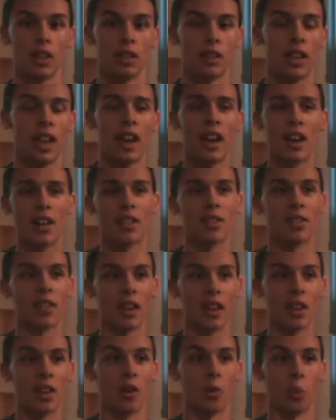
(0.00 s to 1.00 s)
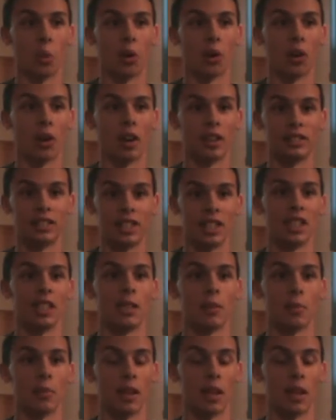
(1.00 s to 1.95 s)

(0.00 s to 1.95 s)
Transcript: yeah, they were a team.